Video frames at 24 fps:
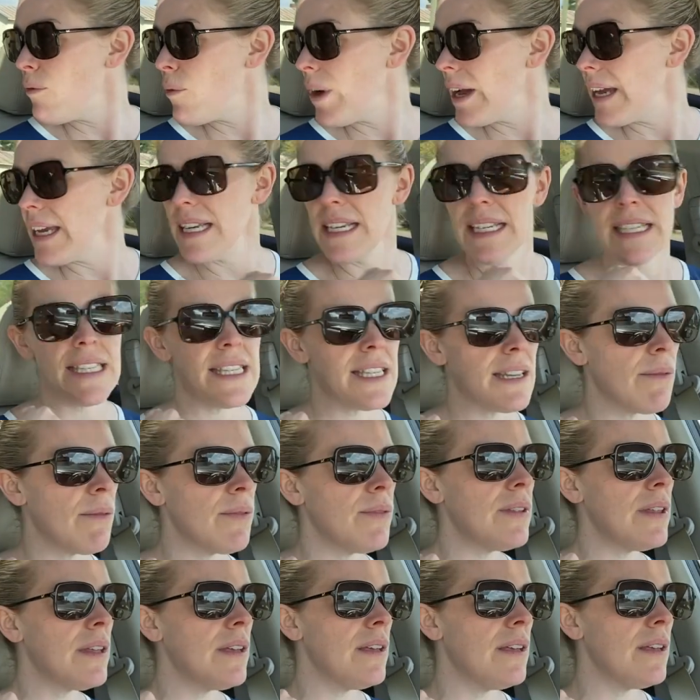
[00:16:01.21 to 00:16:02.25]
white.
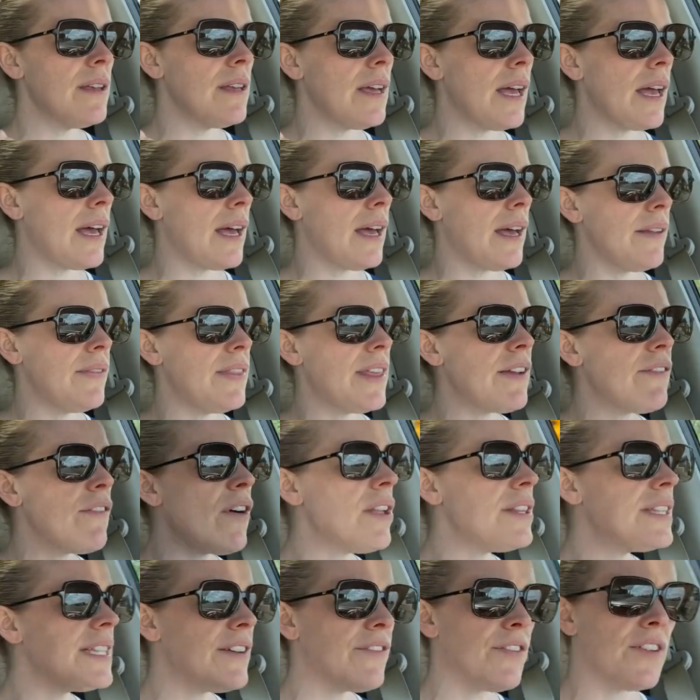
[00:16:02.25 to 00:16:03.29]
They have
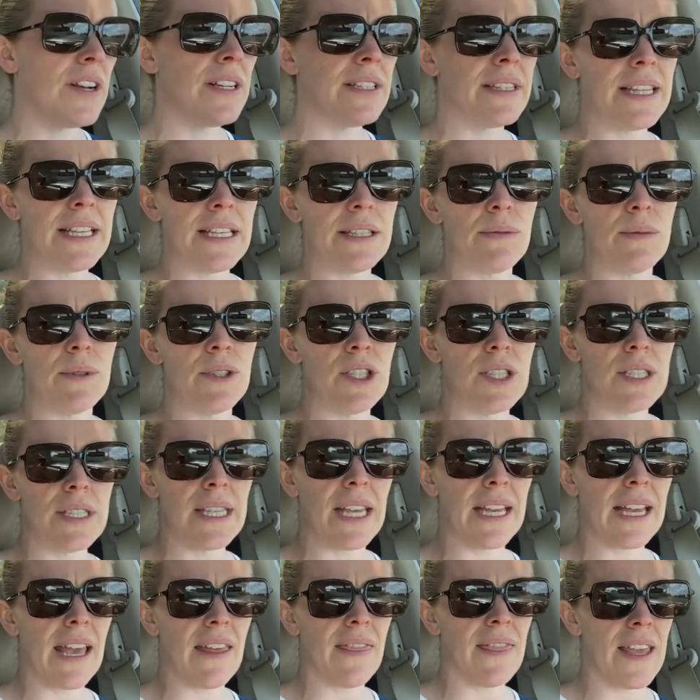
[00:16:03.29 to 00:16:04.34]
all different. This was just
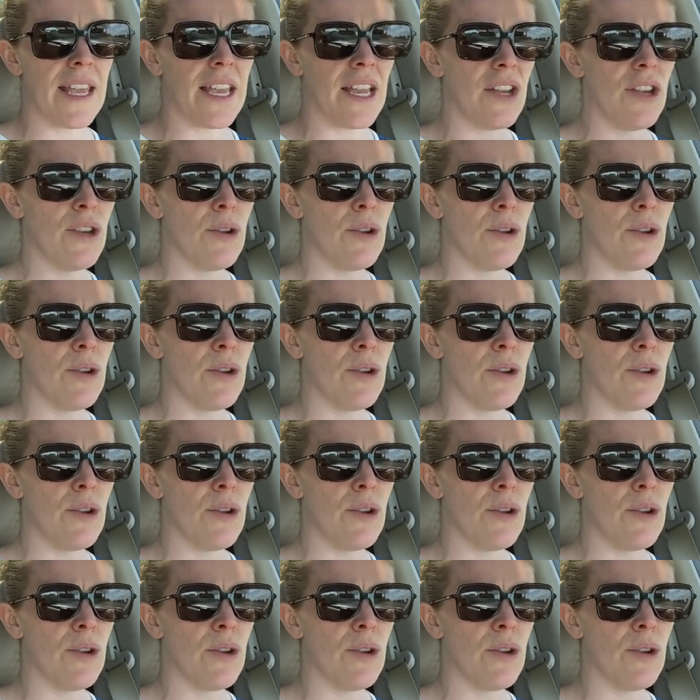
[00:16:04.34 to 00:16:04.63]
like, I think, a